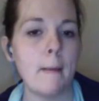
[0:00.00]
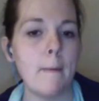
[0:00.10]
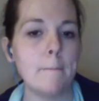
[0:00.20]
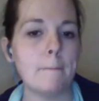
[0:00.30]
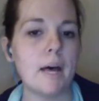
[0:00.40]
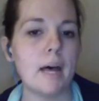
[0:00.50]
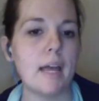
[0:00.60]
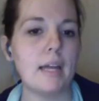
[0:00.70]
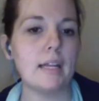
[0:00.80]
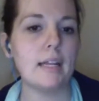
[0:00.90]
But
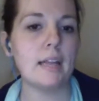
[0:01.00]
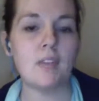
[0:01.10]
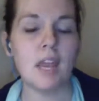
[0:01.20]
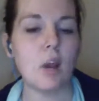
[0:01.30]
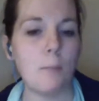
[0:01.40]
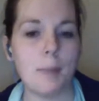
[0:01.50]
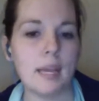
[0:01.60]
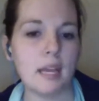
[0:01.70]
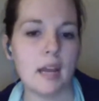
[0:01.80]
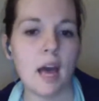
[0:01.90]
if they don't pick it
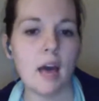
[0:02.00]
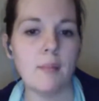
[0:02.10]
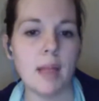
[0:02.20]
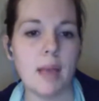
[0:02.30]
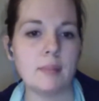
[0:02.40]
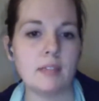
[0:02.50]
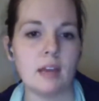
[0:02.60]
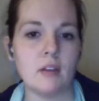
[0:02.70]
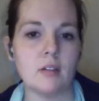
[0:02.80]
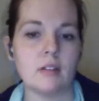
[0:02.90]
up, Amazon
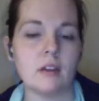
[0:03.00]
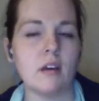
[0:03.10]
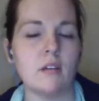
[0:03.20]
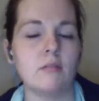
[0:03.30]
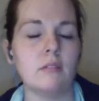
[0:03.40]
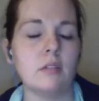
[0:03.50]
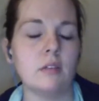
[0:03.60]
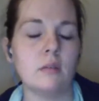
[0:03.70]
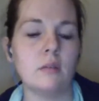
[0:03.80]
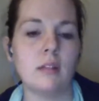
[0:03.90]
goes, oh,
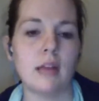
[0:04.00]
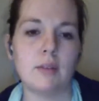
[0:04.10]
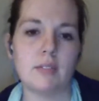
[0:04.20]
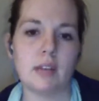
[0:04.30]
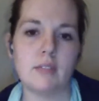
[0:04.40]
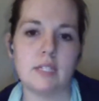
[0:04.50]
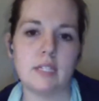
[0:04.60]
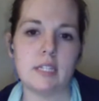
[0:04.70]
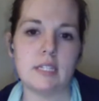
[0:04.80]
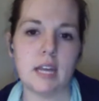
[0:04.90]
well, that was obviously a
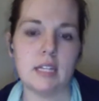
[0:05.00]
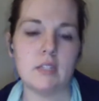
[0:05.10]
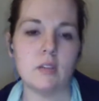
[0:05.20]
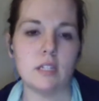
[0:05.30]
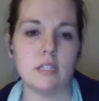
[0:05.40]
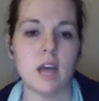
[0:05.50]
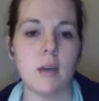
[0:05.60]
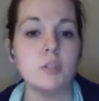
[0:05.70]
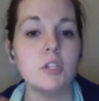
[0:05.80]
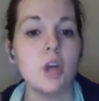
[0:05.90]
dud. So they stop
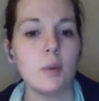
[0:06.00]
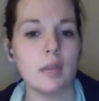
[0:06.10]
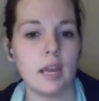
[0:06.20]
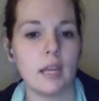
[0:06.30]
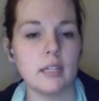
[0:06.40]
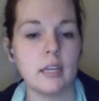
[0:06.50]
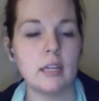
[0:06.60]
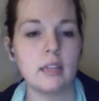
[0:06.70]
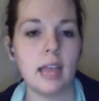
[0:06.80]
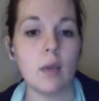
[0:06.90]
showing it.
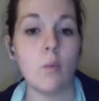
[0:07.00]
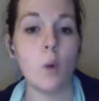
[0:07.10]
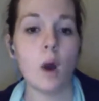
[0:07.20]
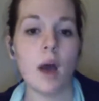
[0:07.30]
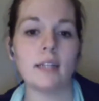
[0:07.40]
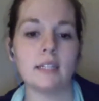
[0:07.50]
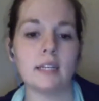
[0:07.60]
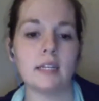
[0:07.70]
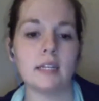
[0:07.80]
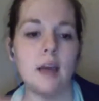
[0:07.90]
They want
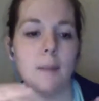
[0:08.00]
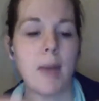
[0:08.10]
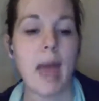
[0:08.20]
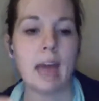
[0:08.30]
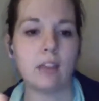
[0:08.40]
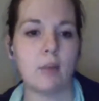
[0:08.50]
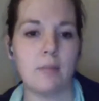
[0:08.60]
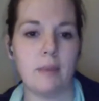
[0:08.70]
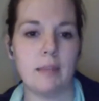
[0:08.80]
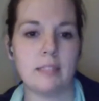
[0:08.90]
a pathway
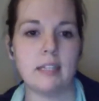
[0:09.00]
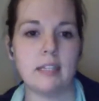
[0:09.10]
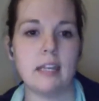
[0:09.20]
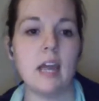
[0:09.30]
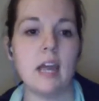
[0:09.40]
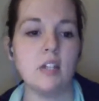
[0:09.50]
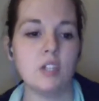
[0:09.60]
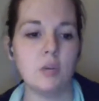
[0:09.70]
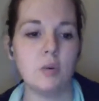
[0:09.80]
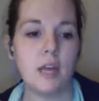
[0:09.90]
basically to,
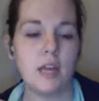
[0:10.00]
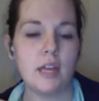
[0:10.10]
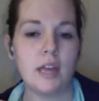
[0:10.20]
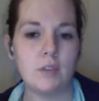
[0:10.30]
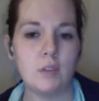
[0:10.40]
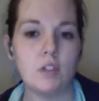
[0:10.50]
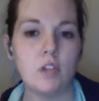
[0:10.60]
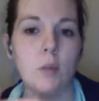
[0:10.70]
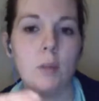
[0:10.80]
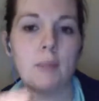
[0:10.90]
if you show
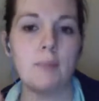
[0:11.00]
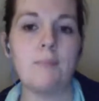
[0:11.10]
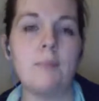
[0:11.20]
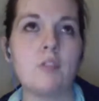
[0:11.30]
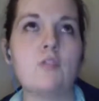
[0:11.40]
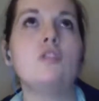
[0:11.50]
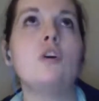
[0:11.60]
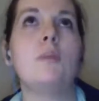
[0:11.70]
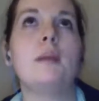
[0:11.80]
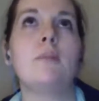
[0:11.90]

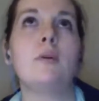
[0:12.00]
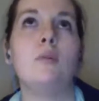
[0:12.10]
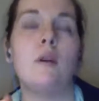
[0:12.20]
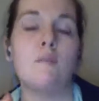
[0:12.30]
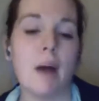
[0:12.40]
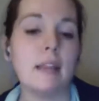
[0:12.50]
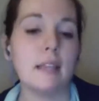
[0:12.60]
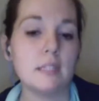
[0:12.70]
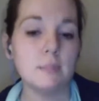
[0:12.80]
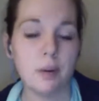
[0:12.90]
people who have bought this
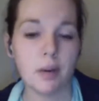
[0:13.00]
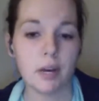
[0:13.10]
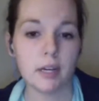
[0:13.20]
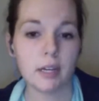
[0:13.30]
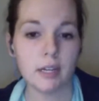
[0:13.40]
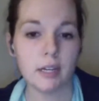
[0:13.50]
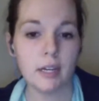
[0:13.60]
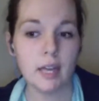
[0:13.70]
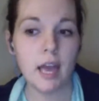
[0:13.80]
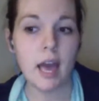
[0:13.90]
book,
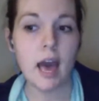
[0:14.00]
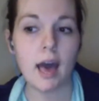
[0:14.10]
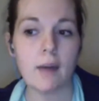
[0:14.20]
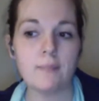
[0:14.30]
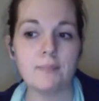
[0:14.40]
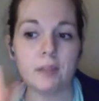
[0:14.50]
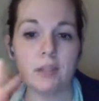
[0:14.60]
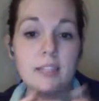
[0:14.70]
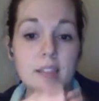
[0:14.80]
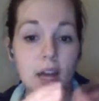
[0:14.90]
these
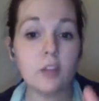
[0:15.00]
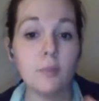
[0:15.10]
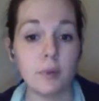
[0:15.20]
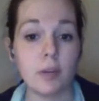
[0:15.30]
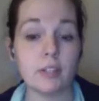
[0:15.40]
other books,